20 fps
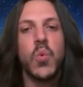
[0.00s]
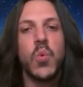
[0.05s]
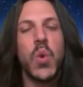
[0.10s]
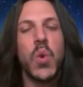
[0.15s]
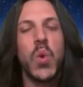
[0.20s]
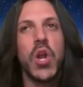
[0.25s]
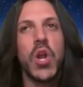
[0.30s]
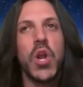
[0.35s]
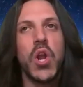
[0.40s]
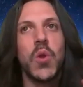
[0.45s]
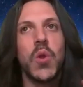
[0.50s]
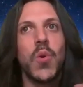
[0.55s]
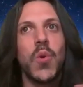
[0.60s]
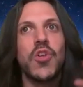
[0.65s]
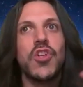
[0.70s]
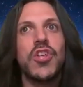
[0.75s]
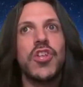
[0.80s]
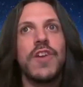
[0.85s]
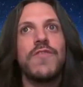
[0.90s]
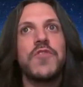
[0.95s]

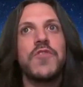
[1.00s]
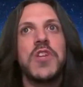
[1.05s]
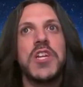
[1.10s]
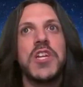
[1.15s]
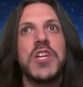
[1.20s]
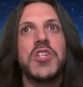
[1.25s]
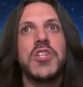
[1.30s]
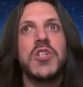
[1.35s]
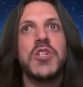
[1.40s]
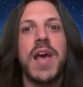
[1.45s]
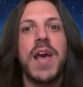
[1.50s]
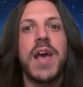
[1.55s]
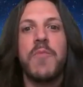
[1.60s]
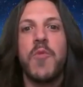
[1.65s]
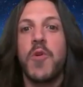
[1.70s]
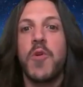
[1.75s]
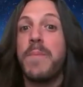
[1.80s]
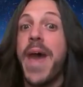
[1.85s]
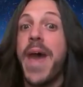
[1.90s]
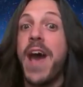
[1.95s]
we're shifting to that more